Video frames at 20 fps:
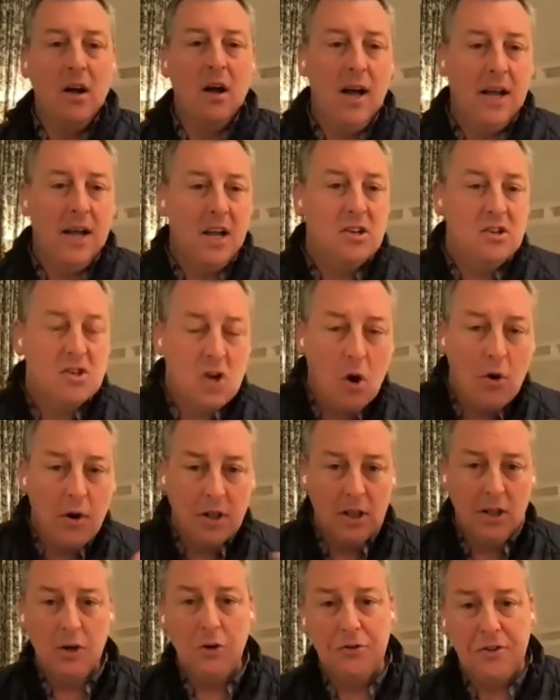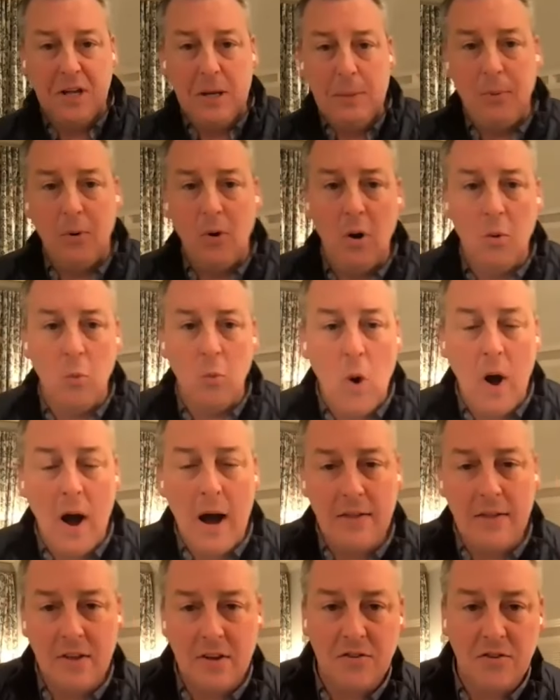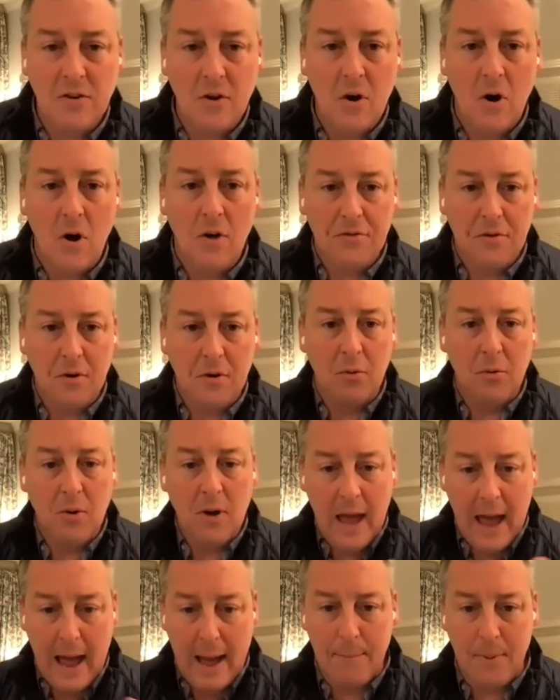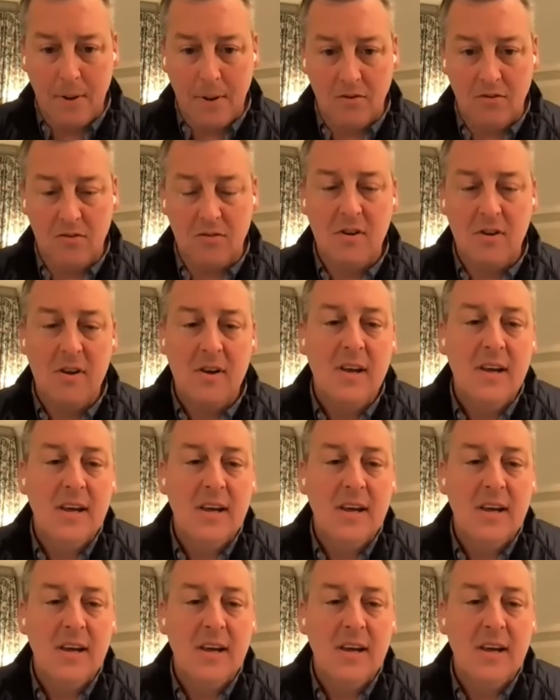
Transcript: I can go a little deeper on why this also happens